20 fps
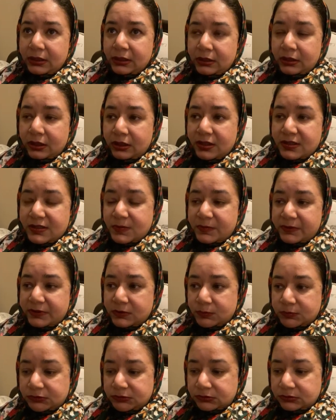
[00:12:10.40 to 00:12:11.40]

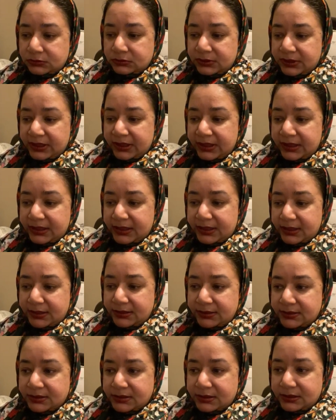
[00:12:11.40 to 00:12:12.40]
hospitable
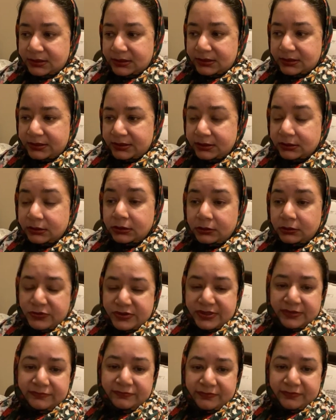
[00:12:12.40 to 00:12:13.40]
and
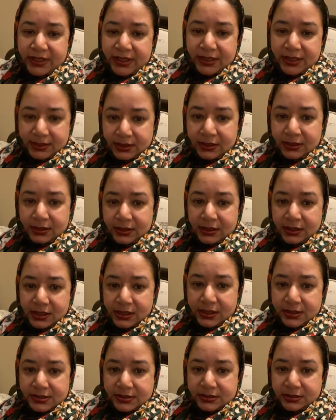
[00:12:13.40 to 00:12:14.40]
inclusive way,
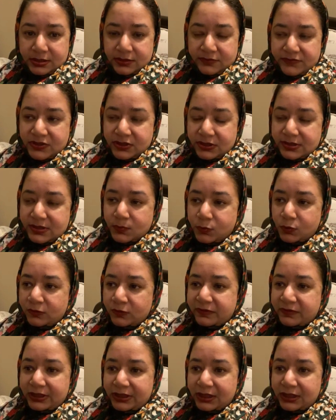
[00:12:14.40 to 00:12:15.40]
instead of just
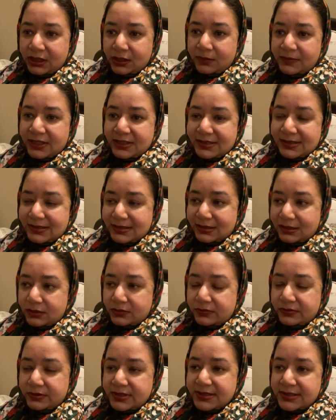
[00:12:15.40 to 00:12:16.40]
profiling him as a
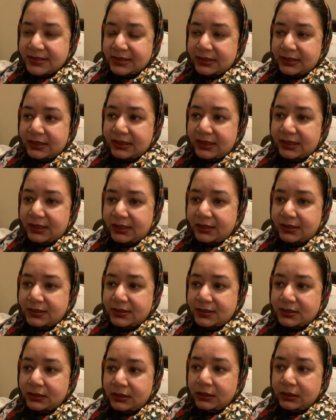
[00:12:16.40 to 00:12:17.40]
terrorist
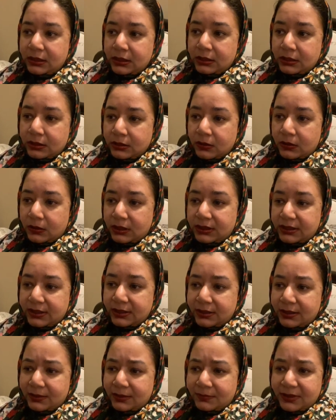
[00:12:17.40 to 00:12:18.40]
and
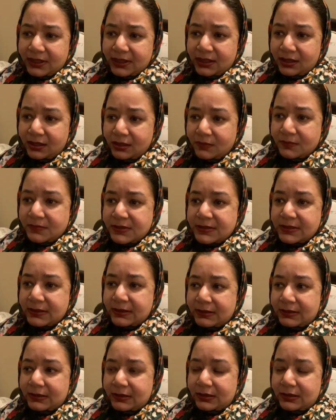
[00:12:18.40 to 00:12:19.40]
calling him names
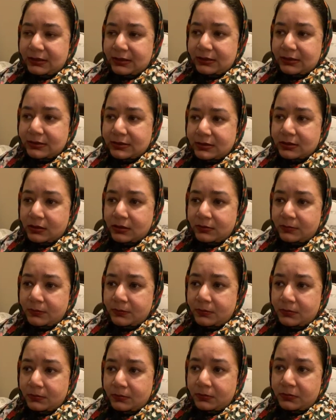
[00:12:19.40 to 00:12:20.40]
and
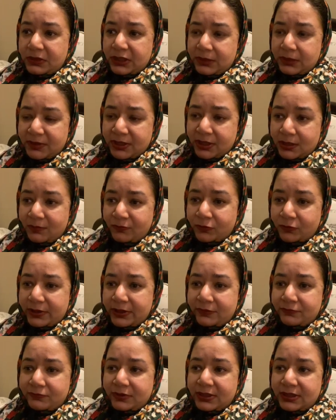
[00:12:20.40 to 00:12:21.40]
blaming him for
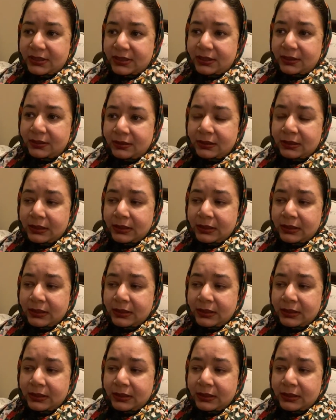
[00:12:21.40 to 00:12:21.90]
everything,